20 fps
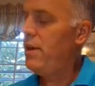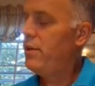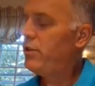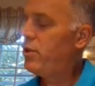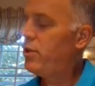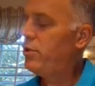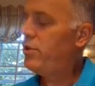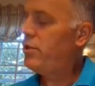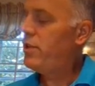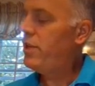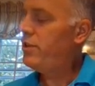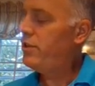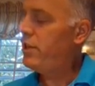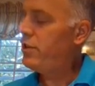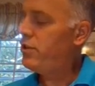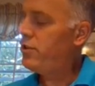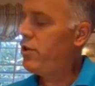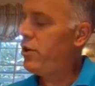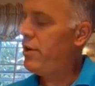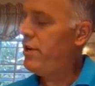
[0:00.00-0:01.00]
So since
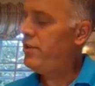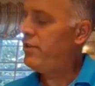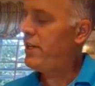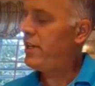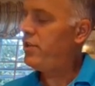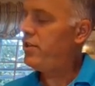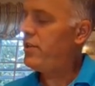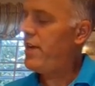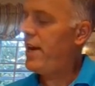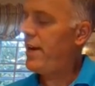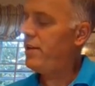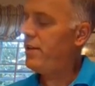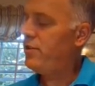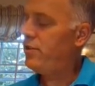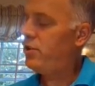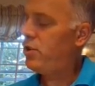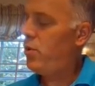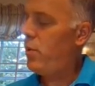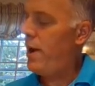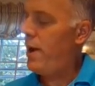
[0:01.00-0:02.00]
it's 36
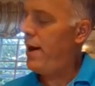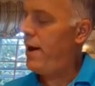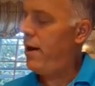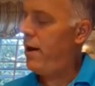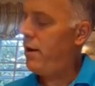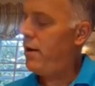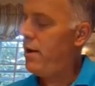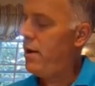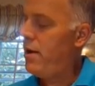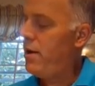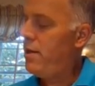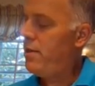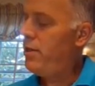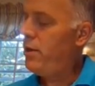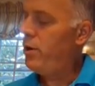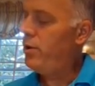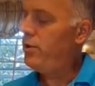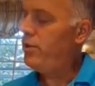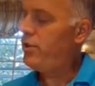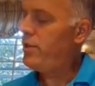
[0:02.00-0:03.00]
seconds squared,
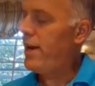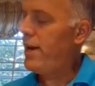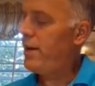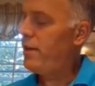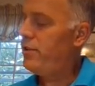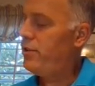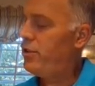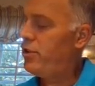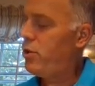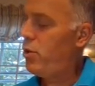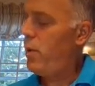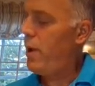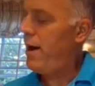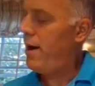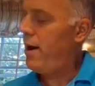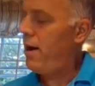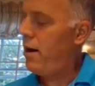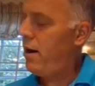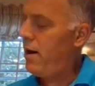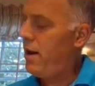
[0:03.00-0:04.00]
those seconds
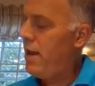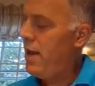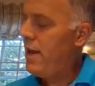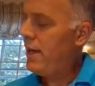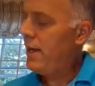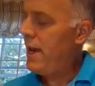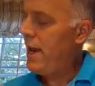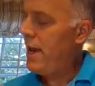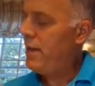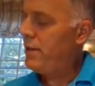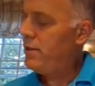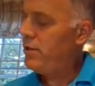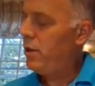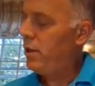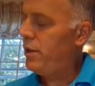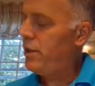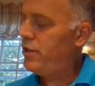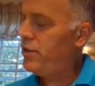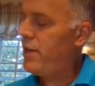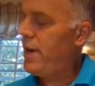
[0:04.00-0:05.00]
squared
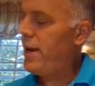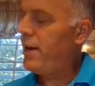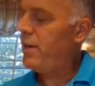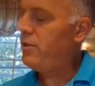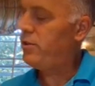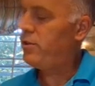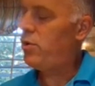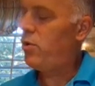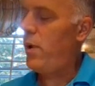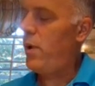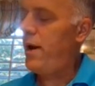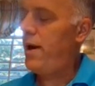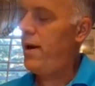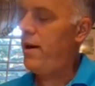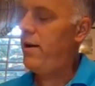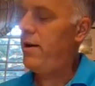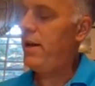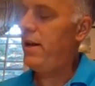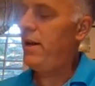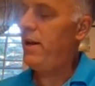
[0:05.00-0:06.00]
cancel the second squared